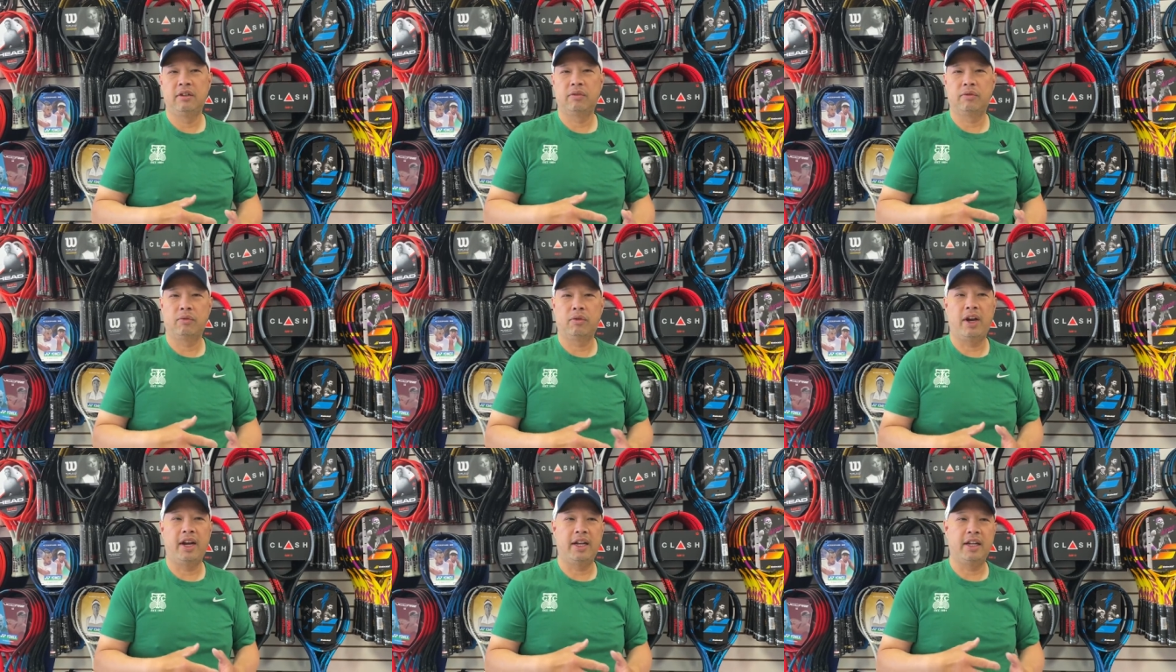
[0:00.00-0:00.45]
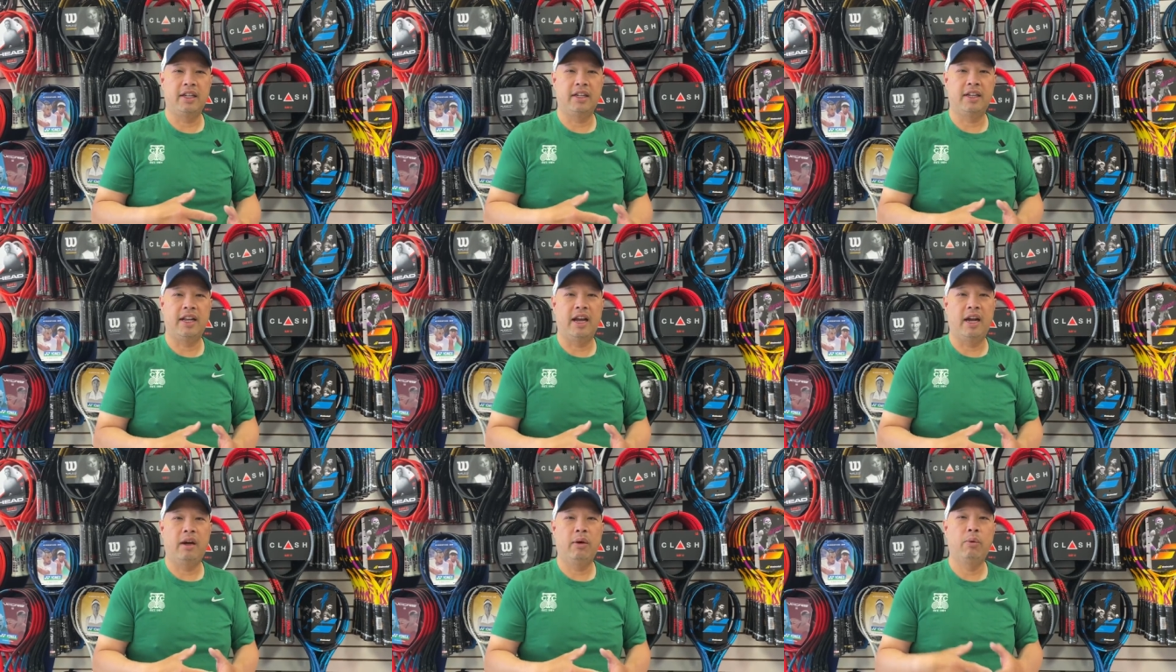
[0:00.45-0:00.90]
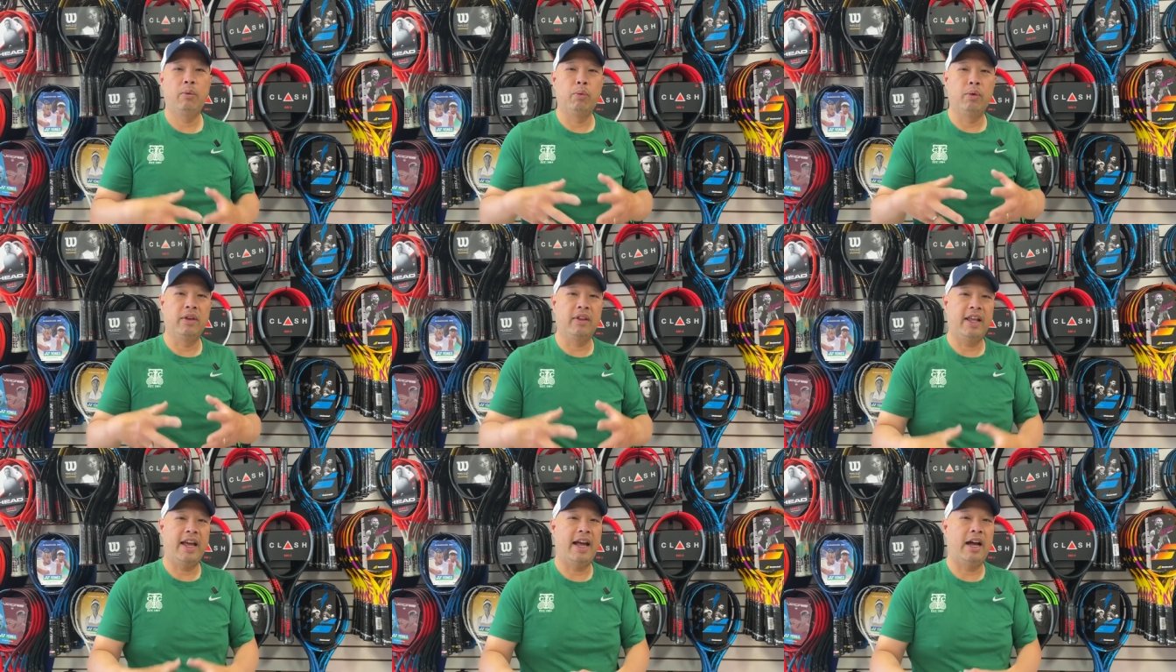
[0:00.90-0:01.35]
right now
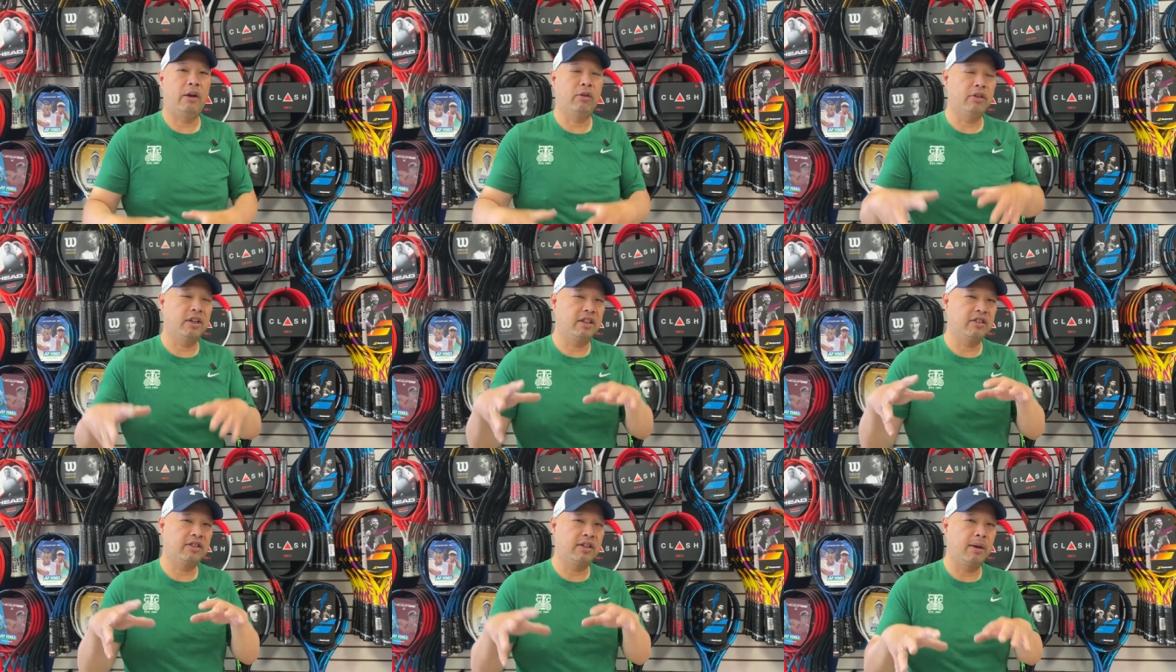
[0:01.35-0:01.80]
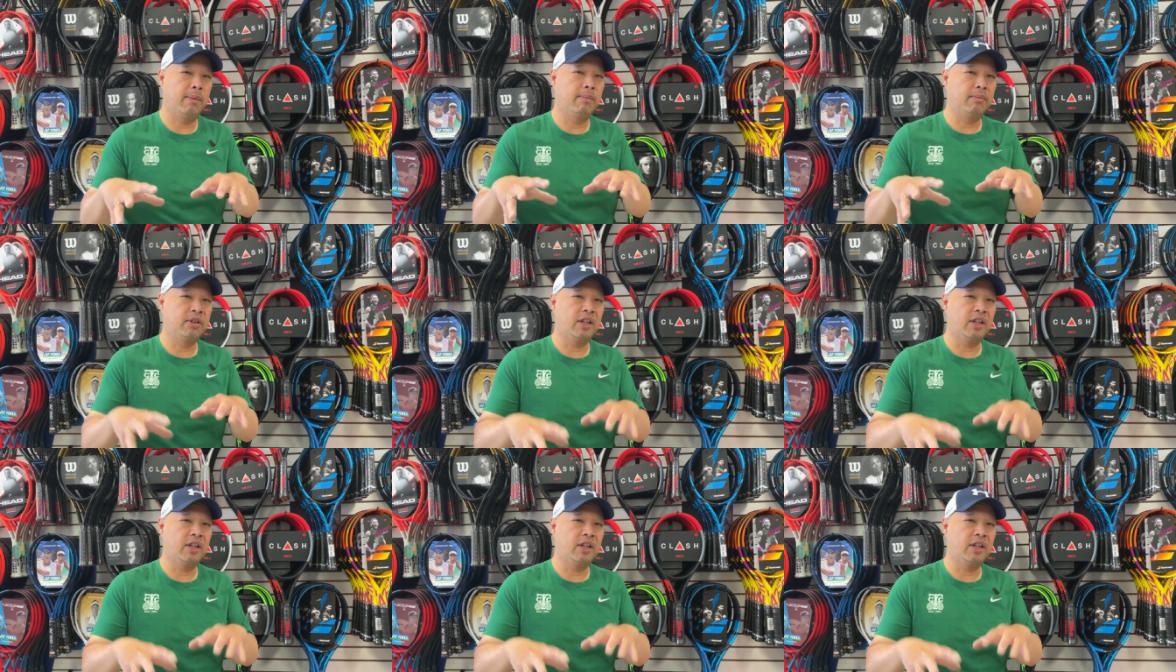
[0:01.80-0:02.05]
without some